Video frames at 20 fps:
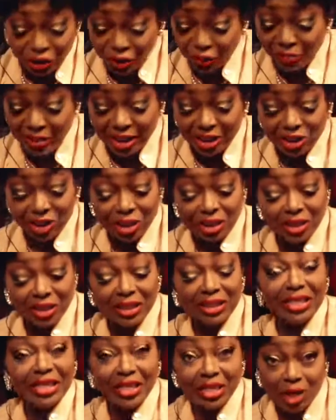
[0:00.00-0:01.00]
to mention the
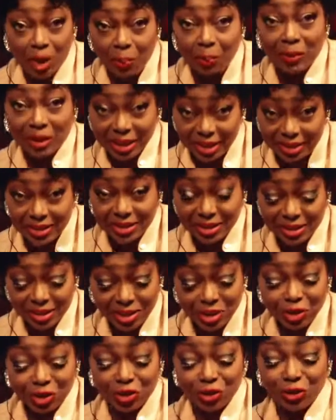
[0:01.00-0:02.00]
lead-up
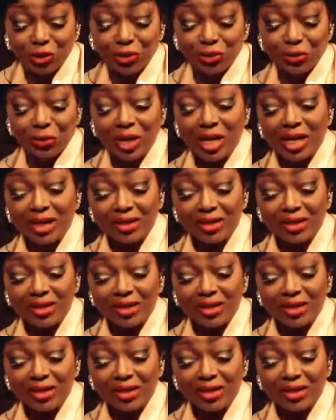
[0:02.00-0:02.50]
pieces to